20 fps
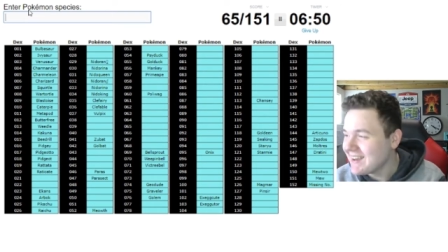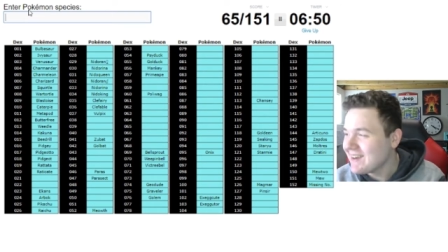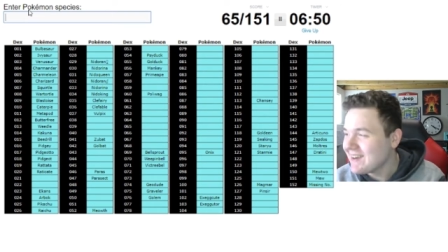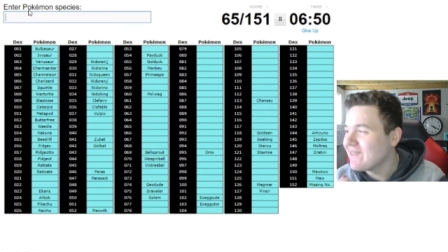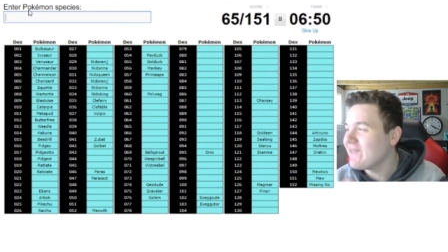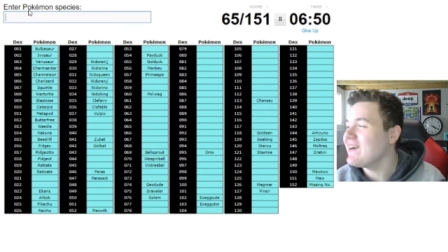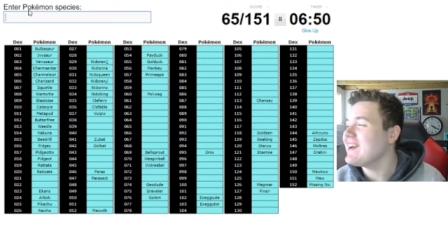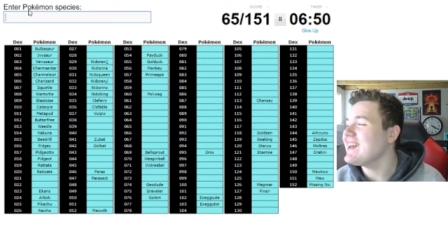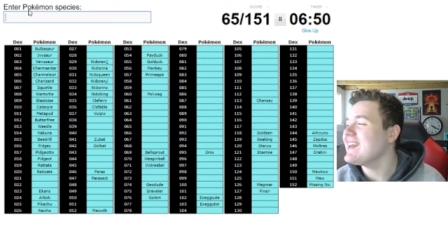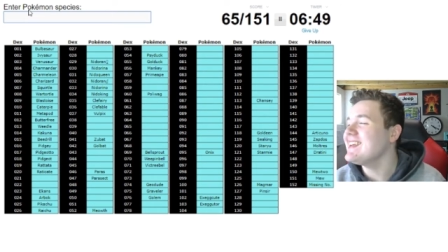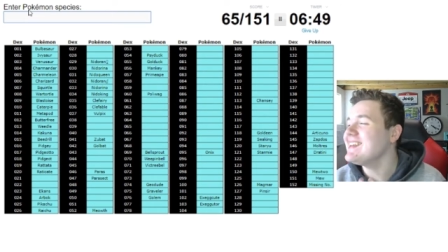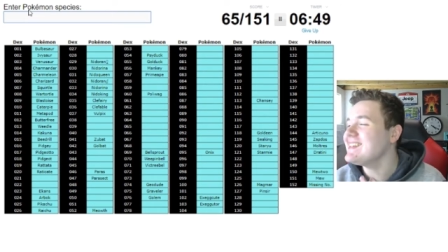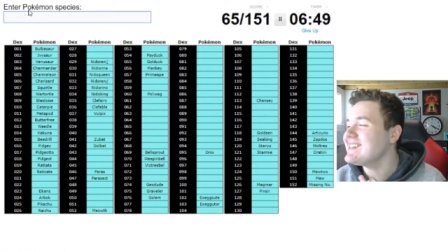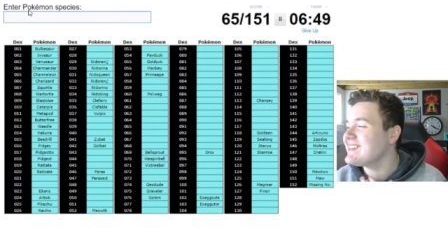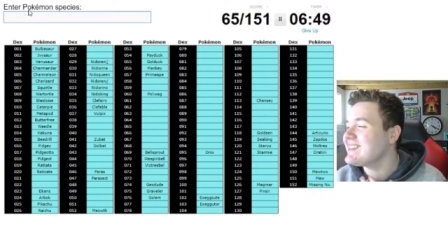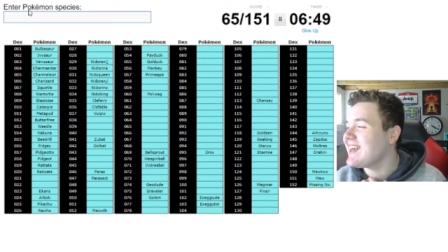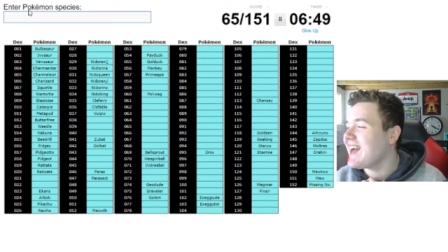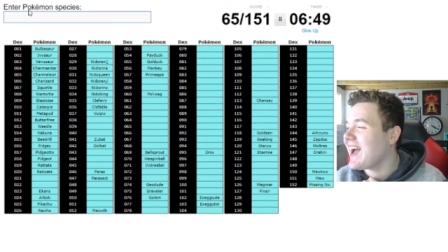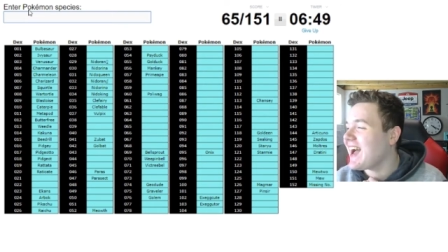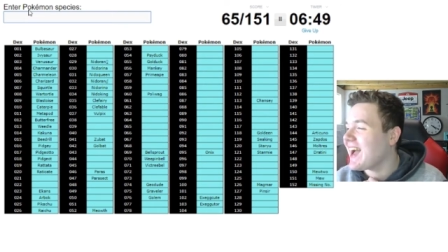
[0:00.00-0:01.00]
What is
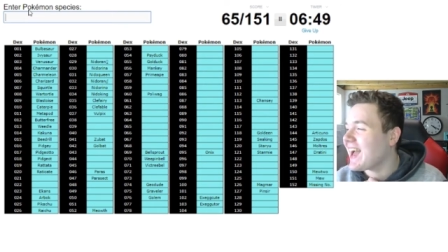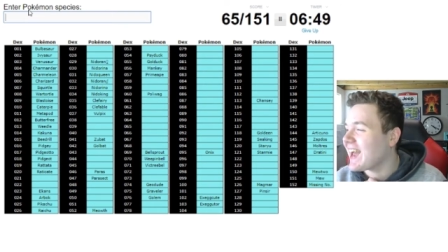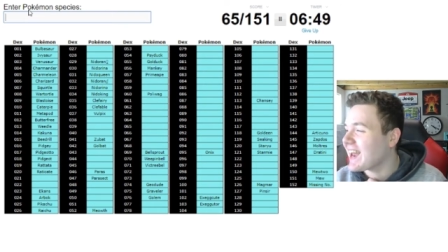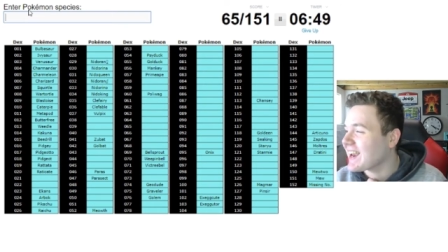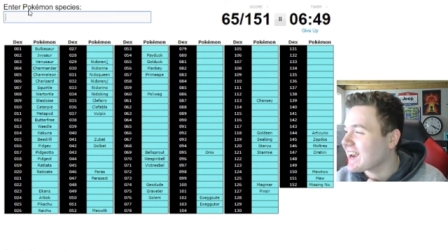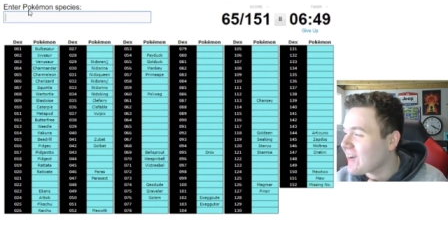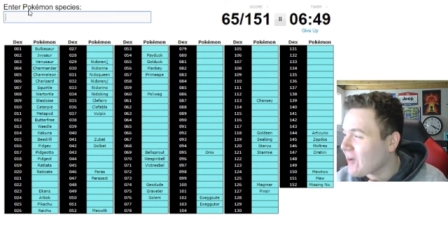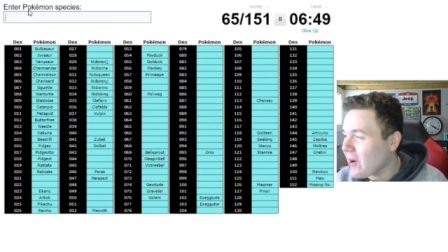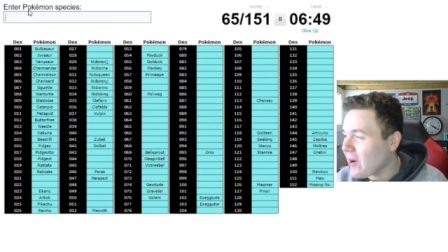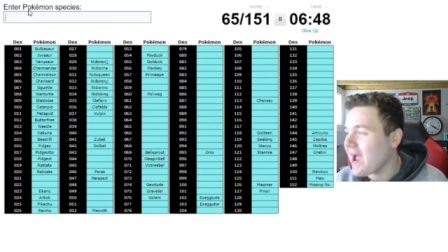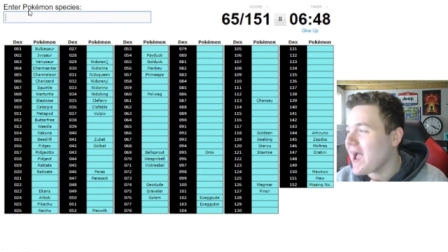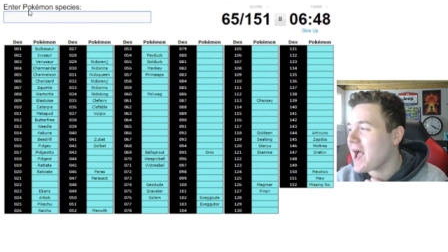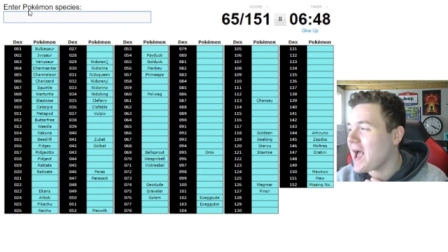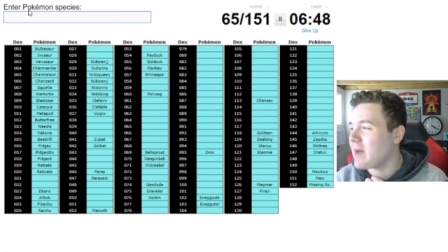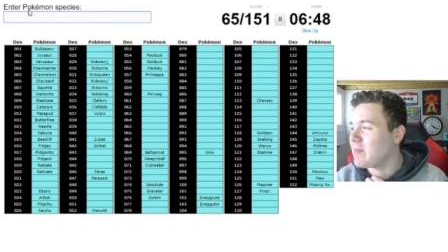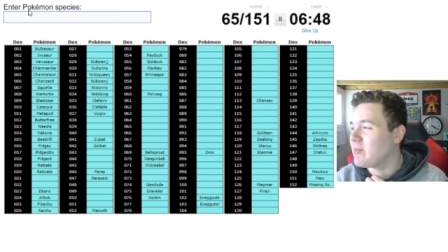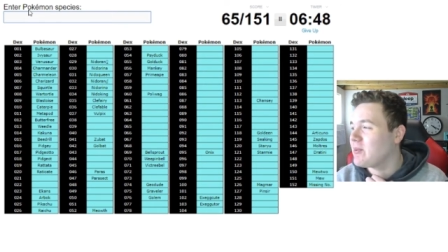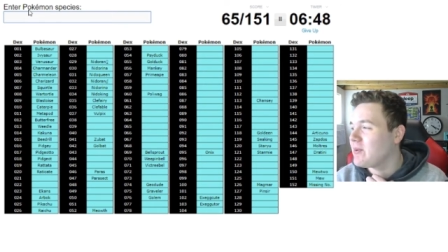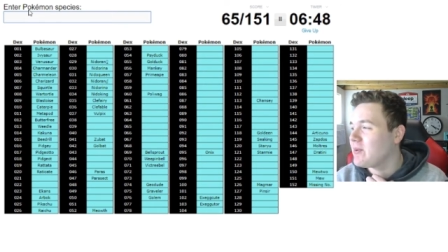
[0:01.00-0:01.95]
that? Crap!